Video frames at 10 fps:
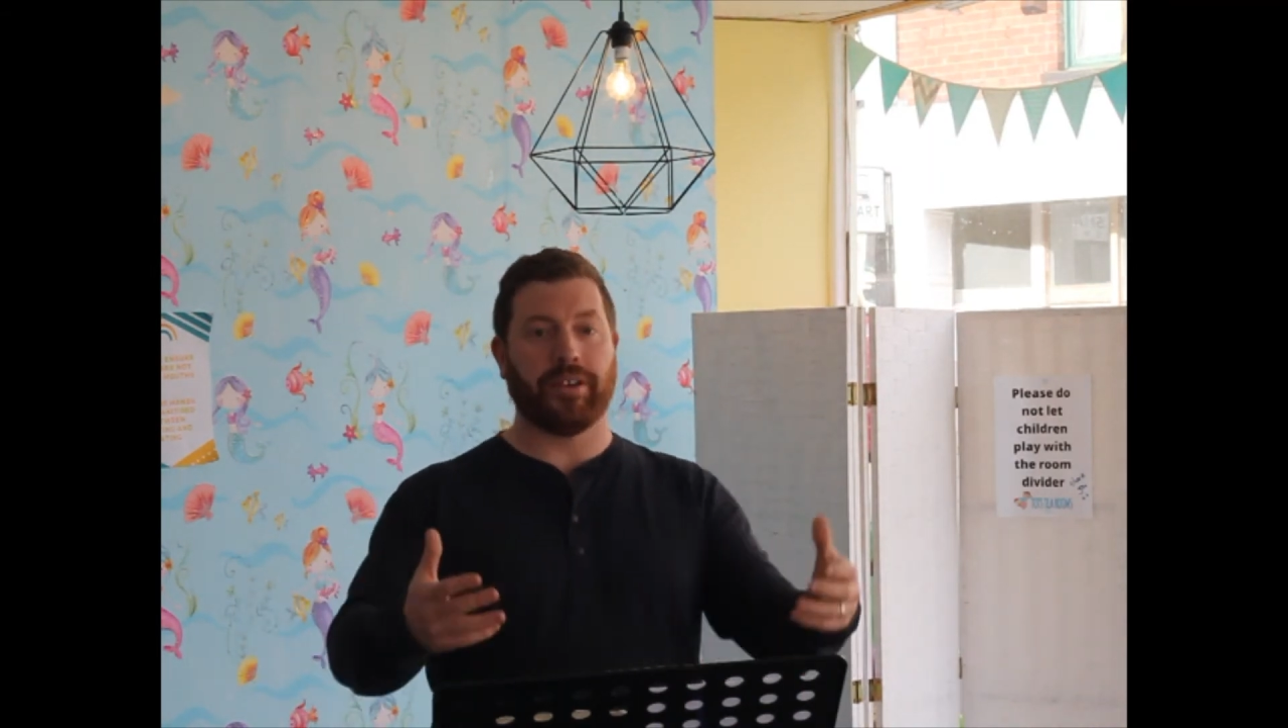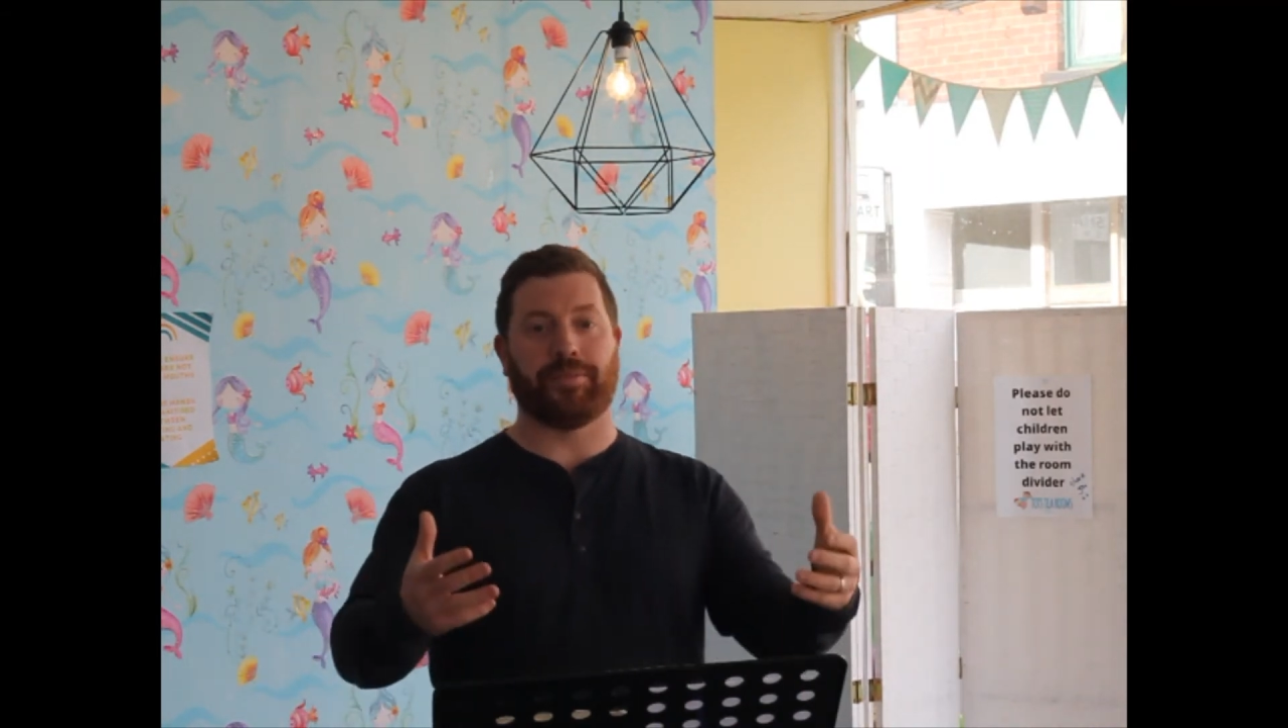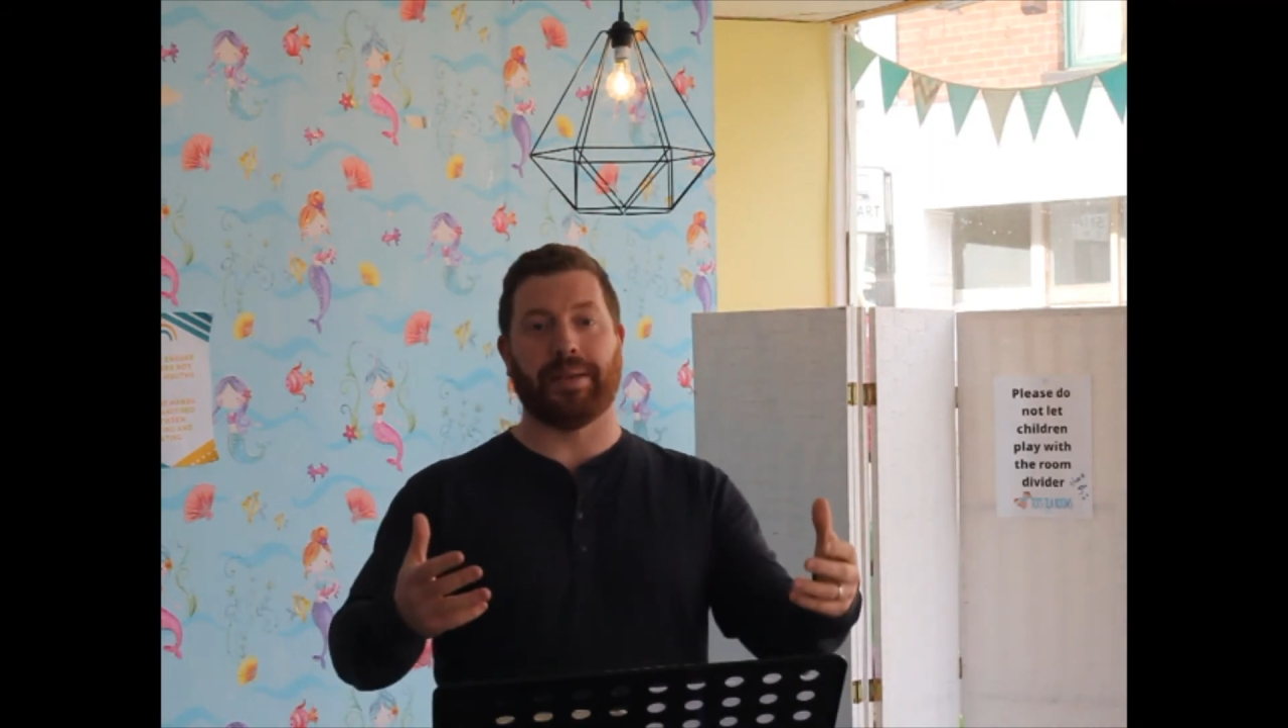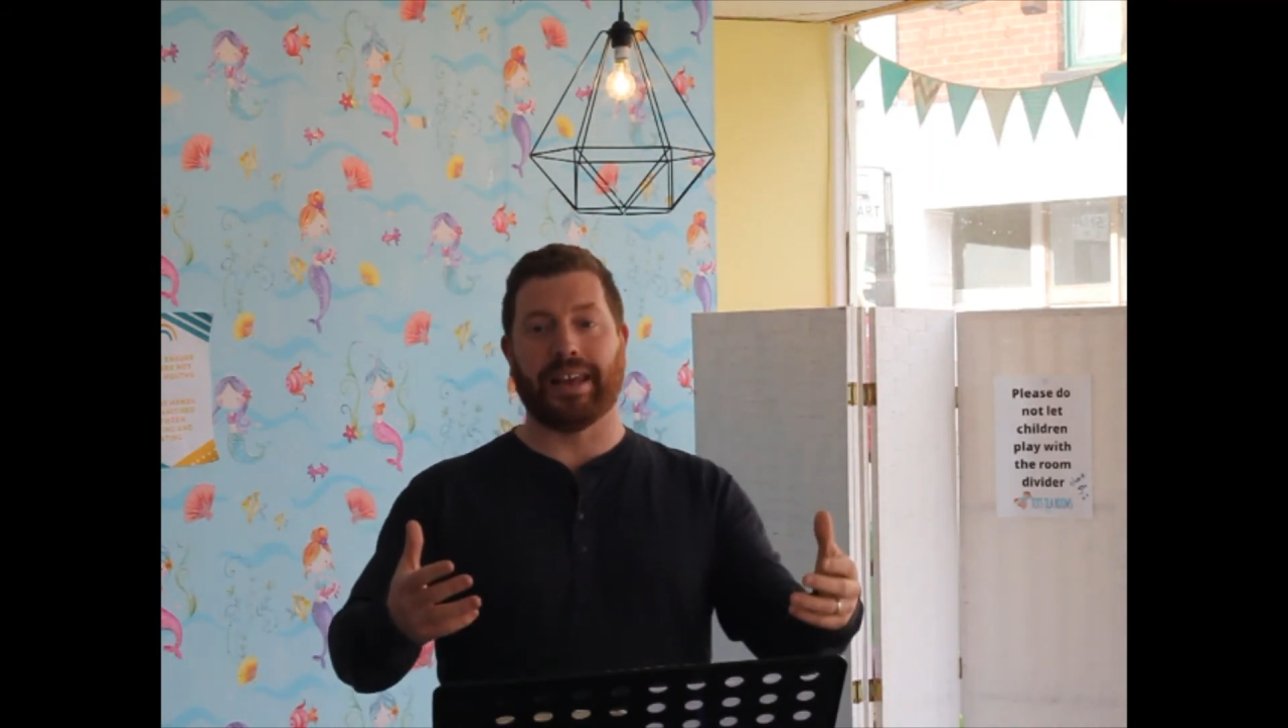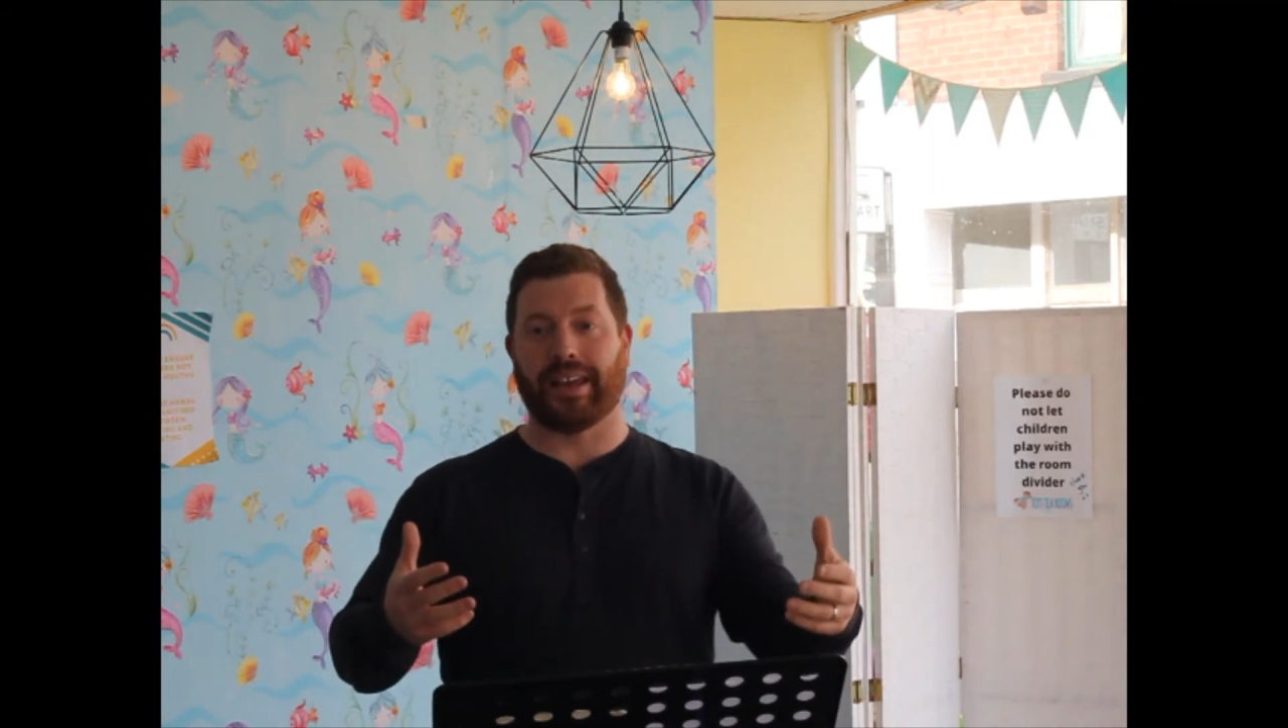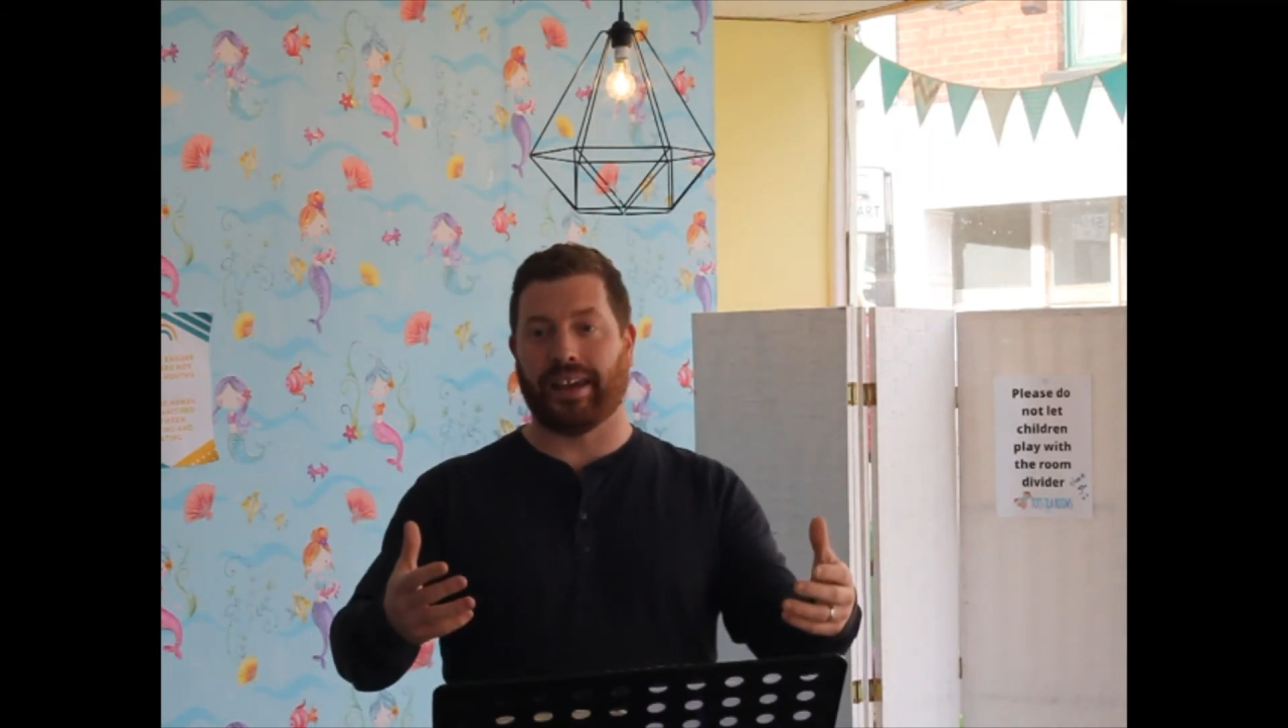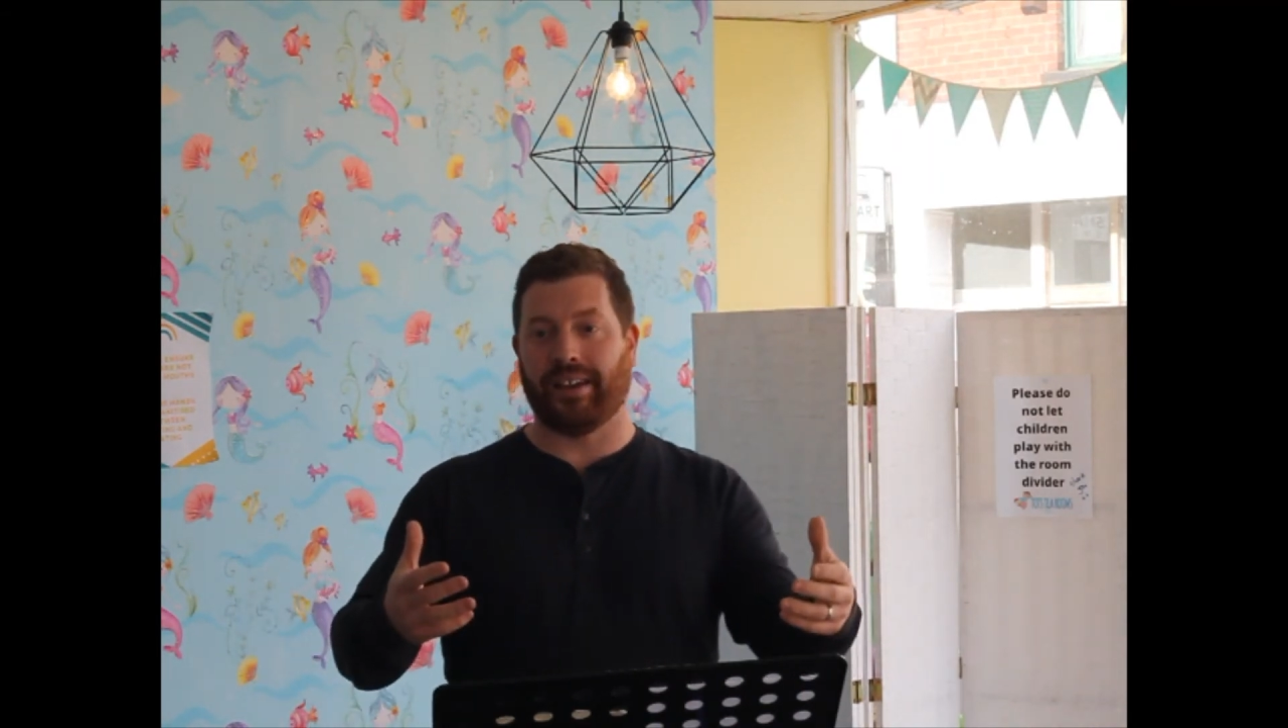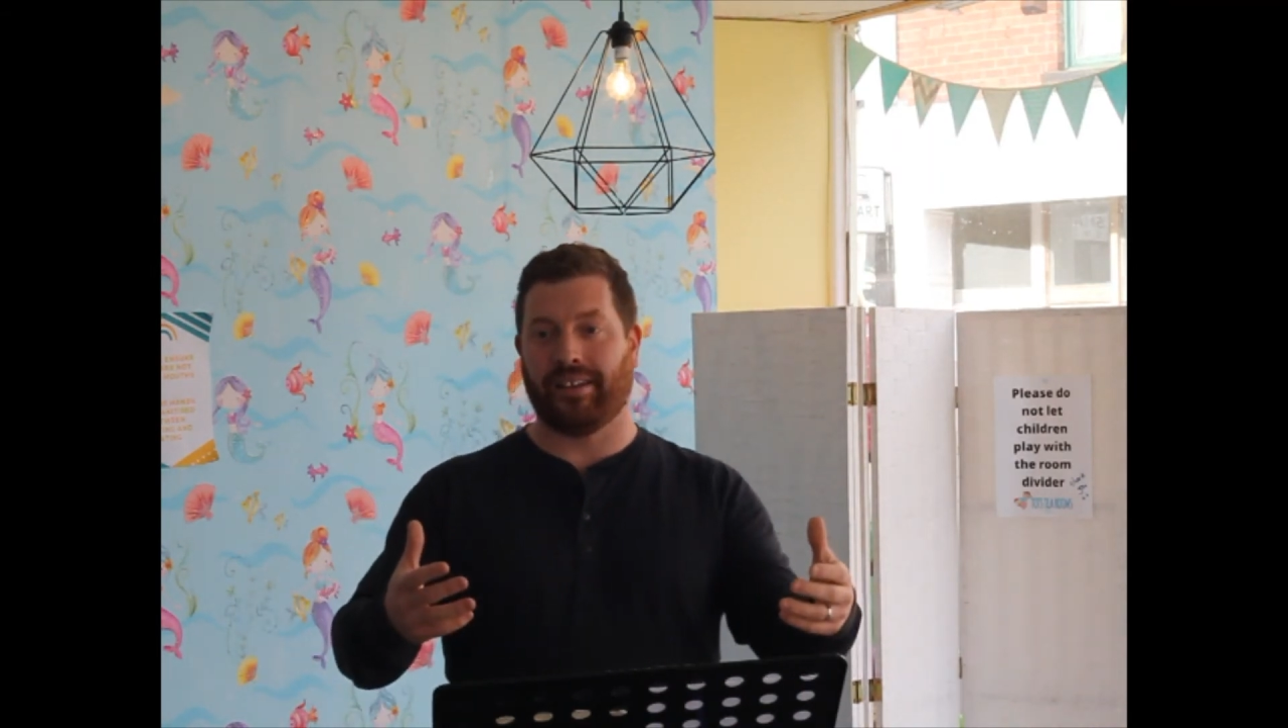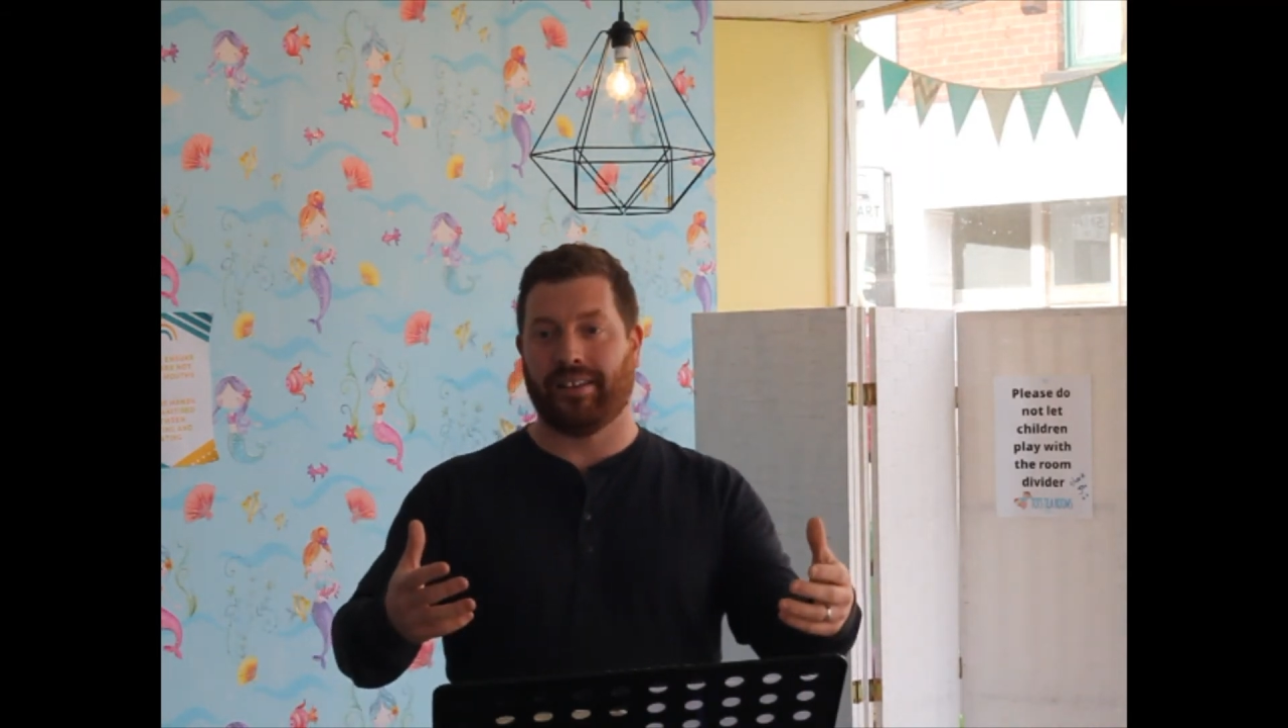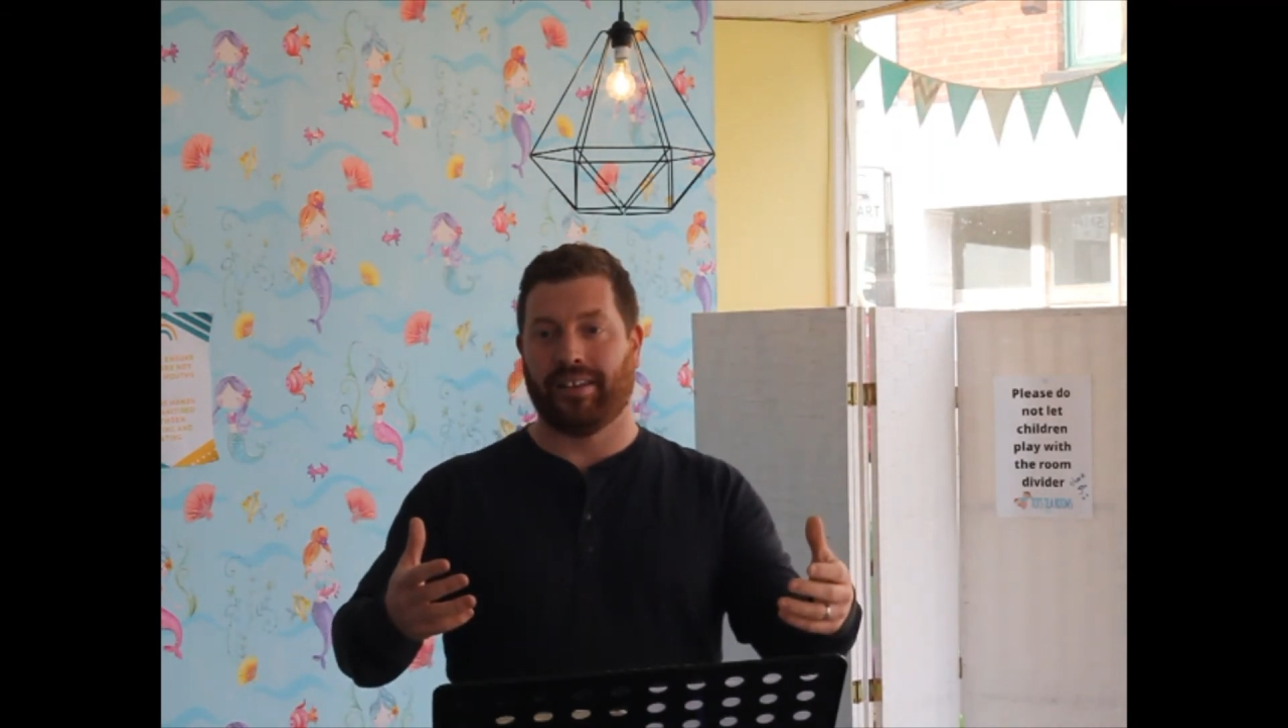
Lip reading: speak it,